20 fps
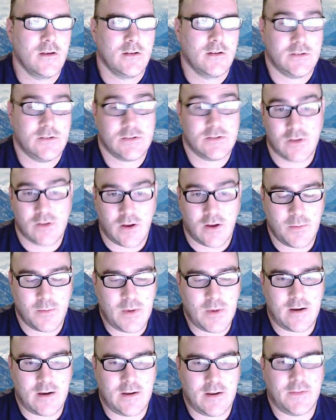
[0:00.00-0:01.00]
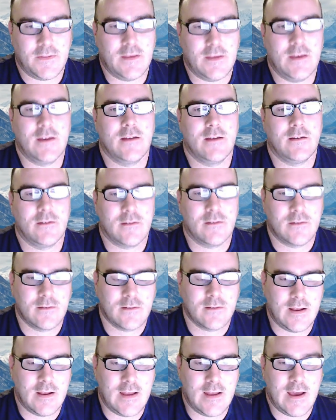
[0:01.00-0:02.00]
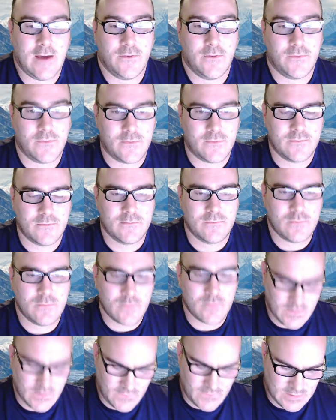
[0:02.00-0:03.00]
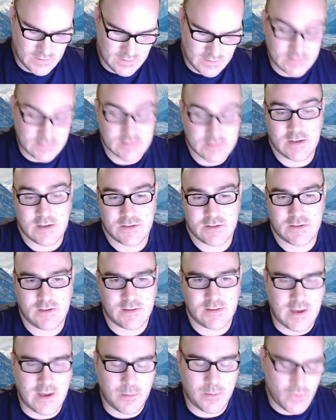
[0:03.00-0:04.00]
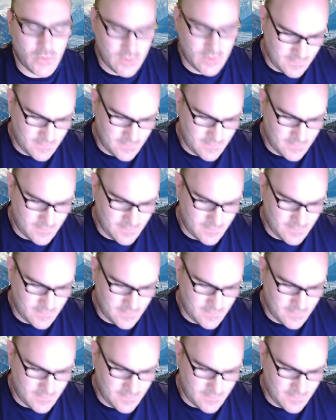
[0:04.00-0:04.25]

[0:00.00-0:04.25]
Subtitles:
just talk about it at the end and have a discussion at that point.